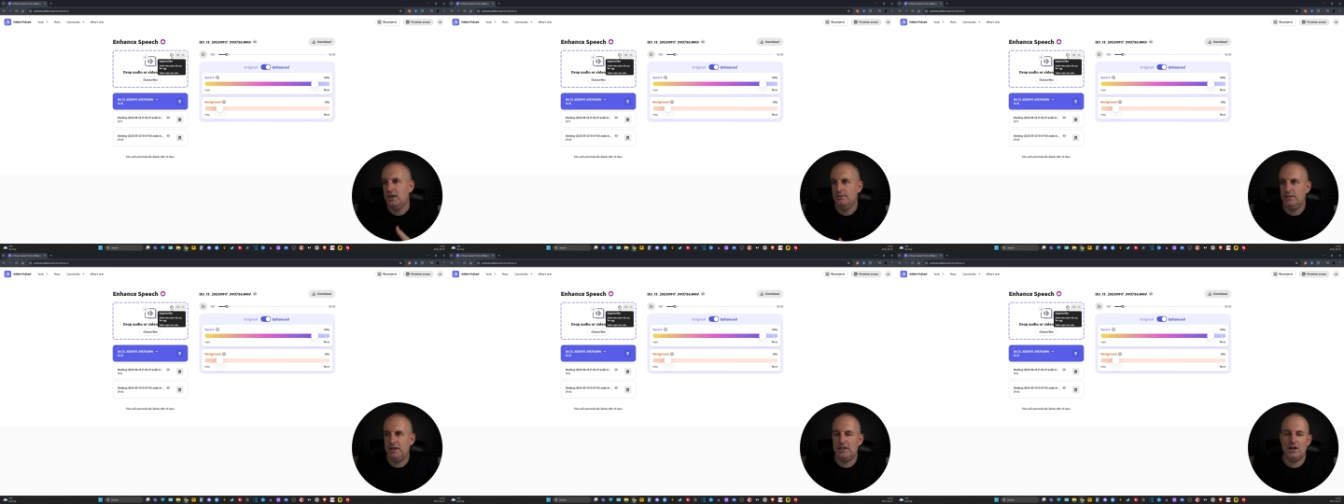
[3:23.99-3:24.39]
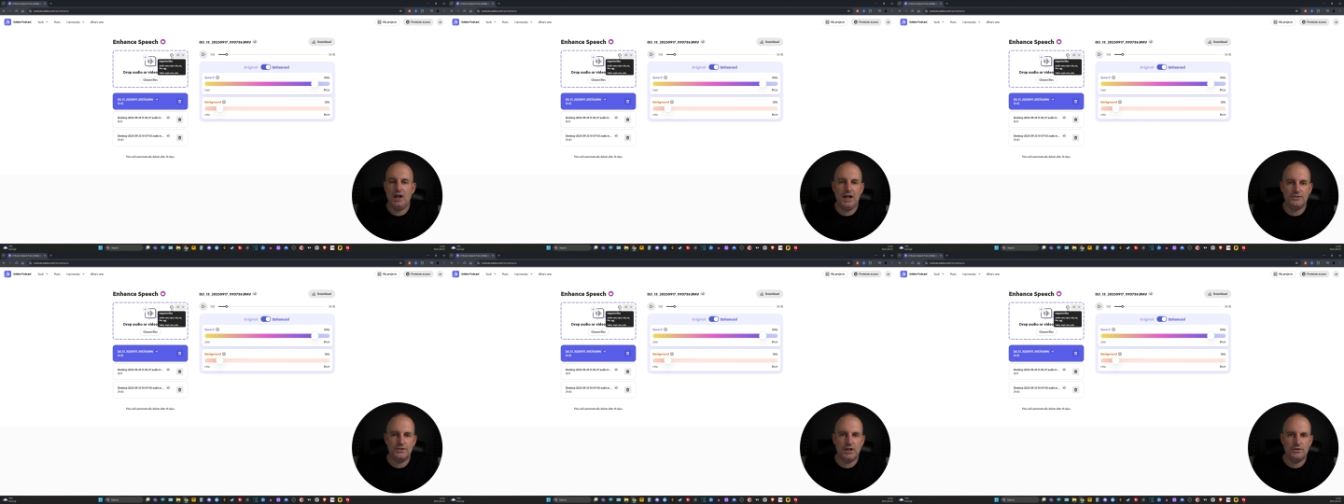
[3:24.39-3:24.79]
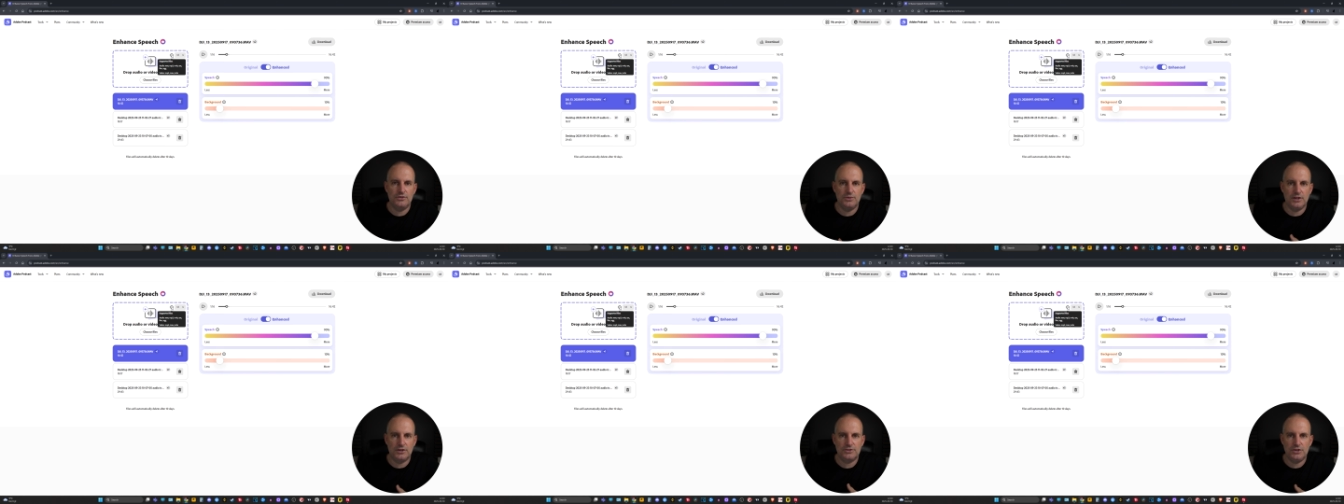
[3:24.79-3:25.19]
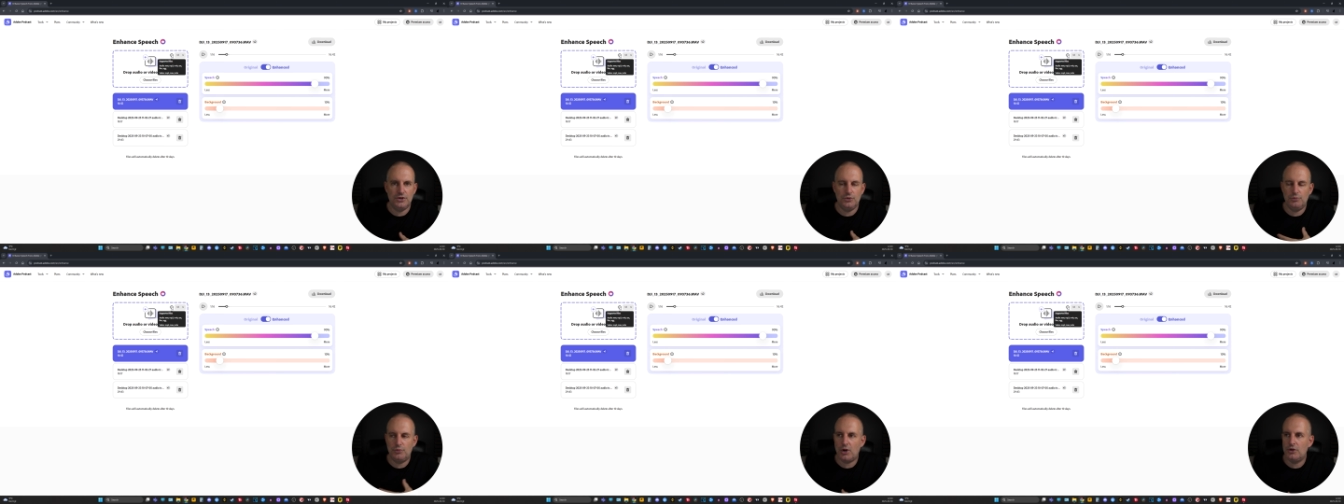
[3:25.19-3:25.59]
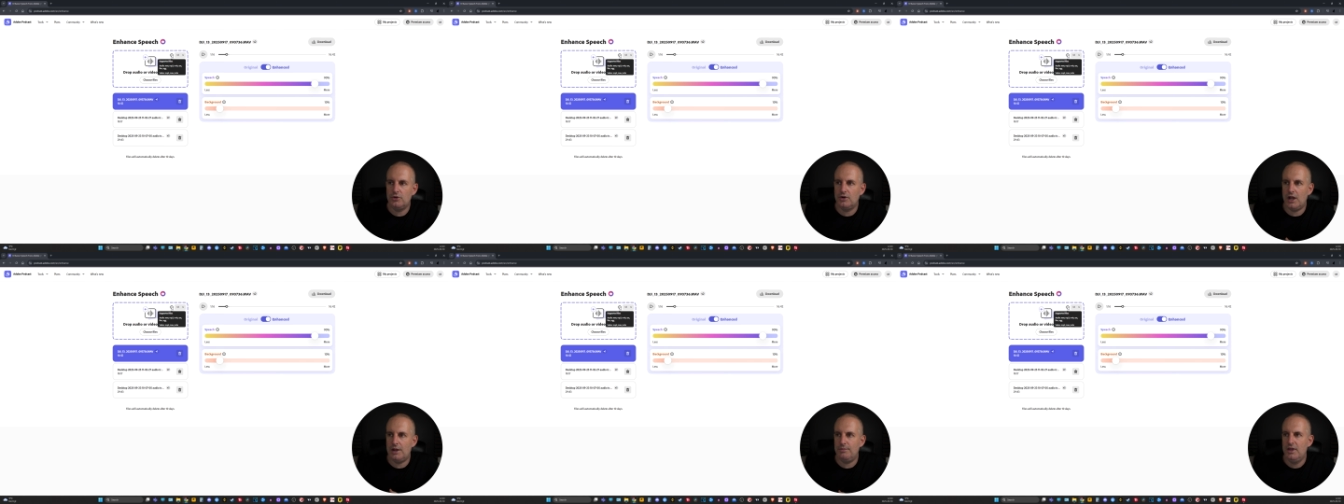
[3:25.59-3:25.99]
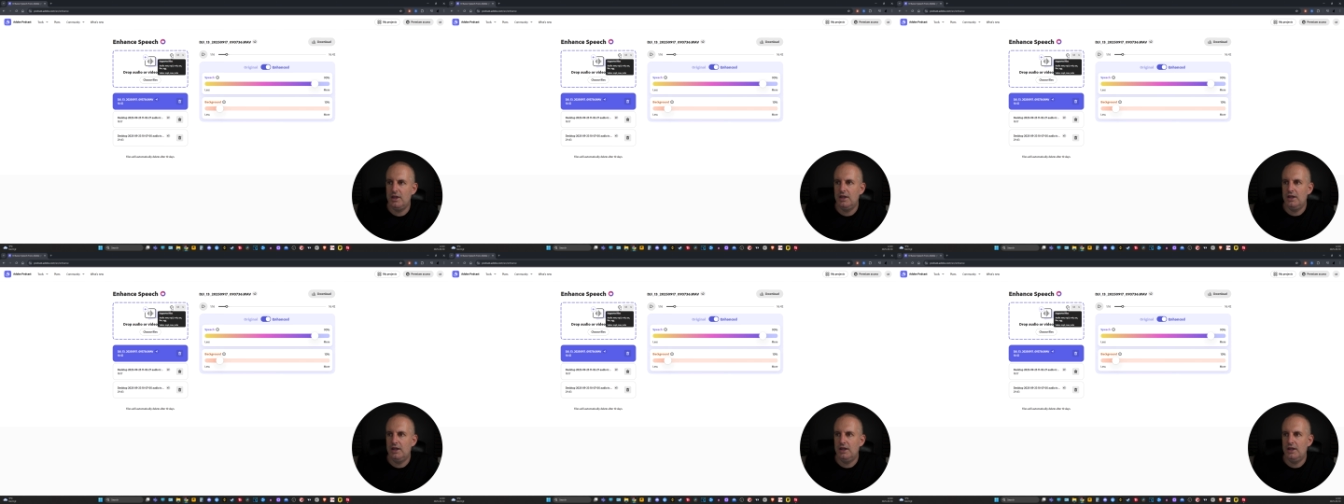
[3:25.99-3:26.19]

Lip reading: meaning I had to go to an external program